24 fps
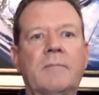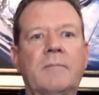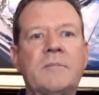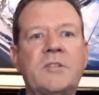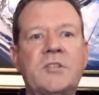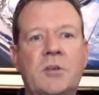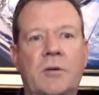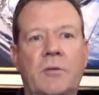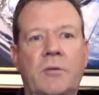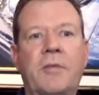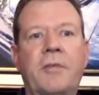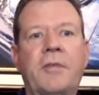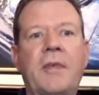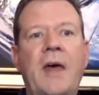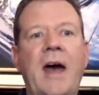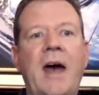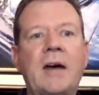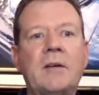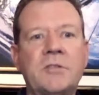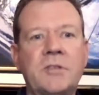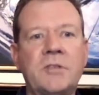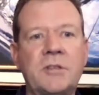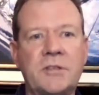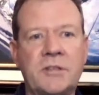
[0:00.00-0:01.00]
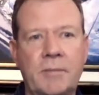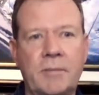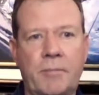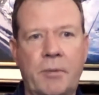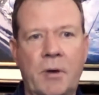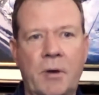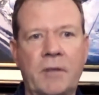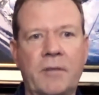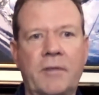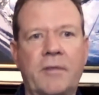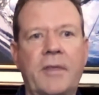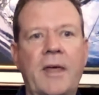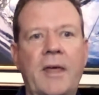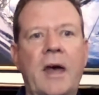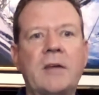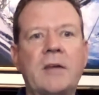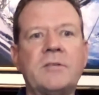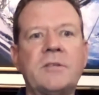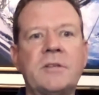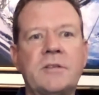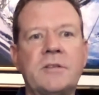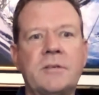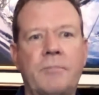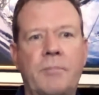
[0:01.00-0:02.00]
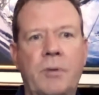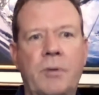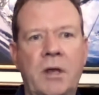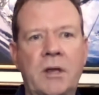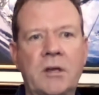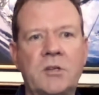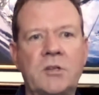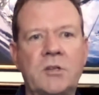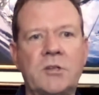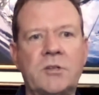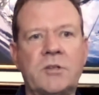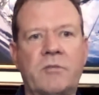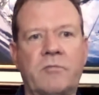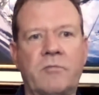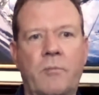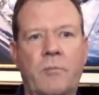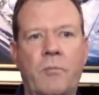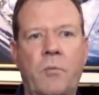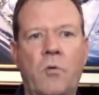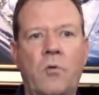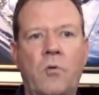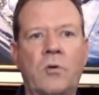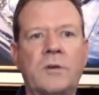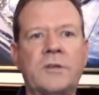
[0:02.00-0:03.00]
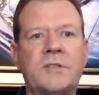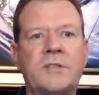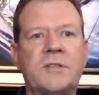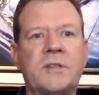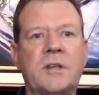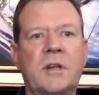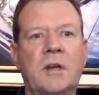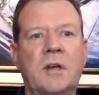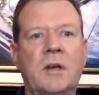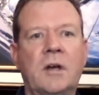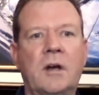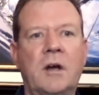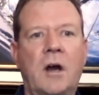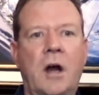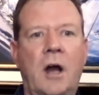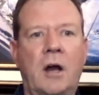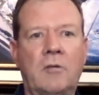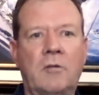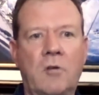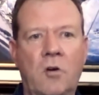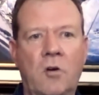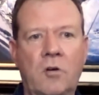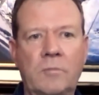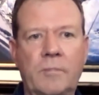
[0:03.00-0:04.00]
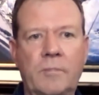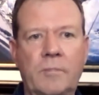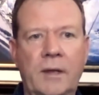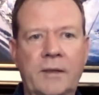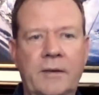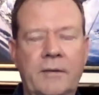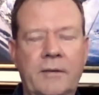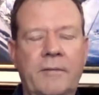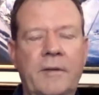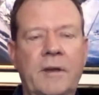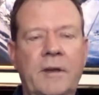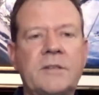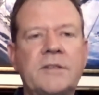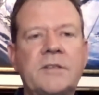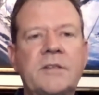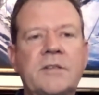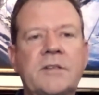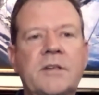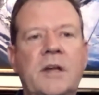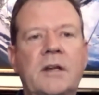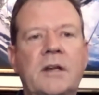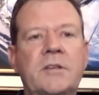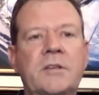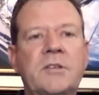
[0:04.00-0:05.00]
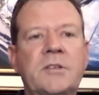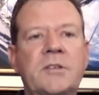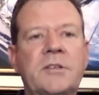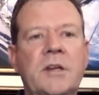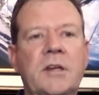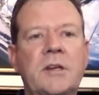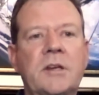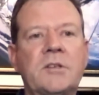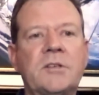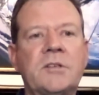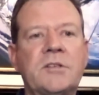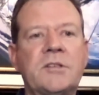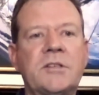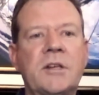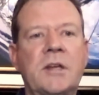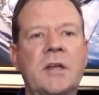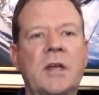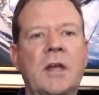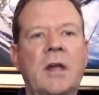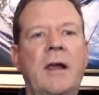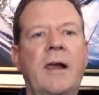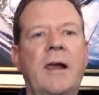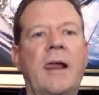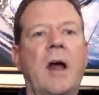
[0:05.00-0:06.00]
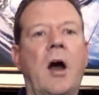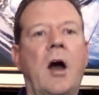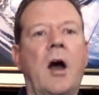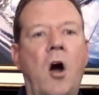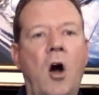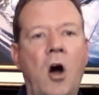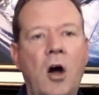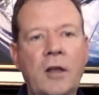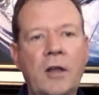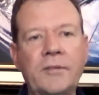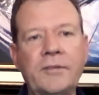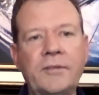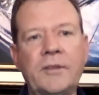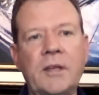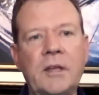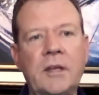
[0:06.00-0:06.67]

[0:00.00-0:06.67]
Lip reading: So thousands upon thousands of pages of reports are owned by the Defense Intelligence Agency on